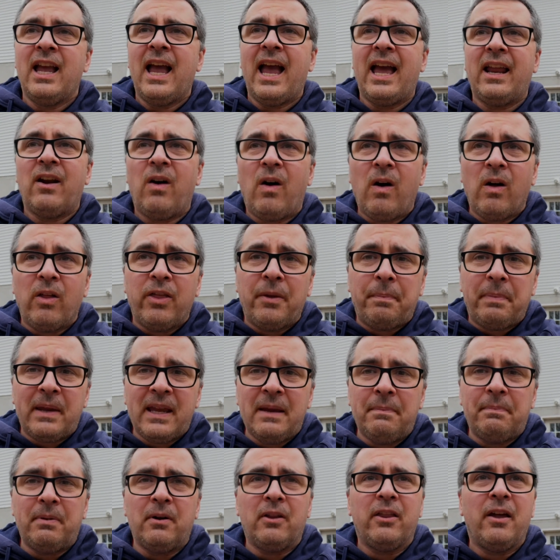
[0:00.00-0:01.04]
and all the
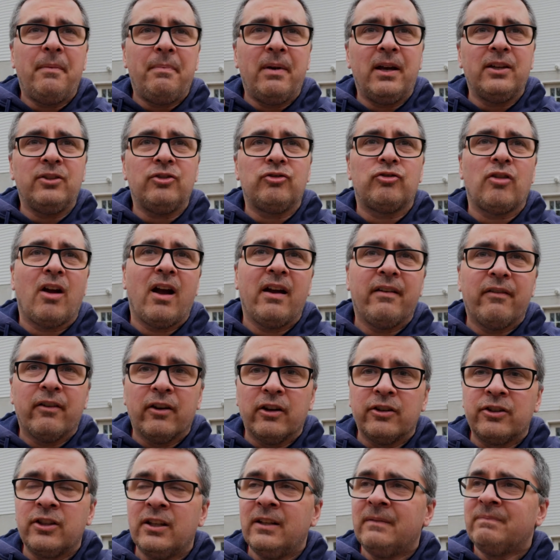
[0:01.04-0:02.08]
people, the bus
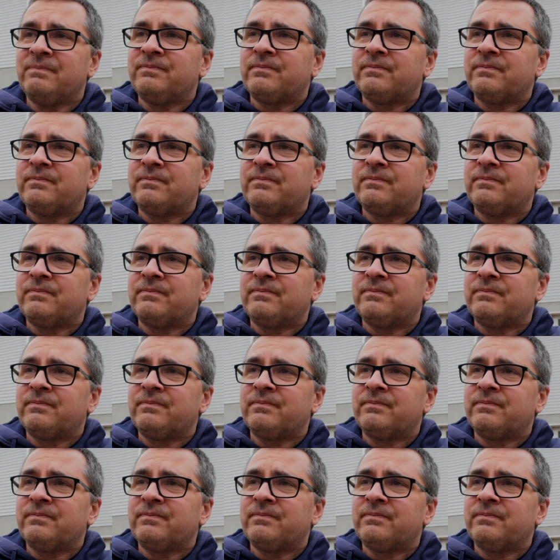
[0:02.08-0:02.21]
drivers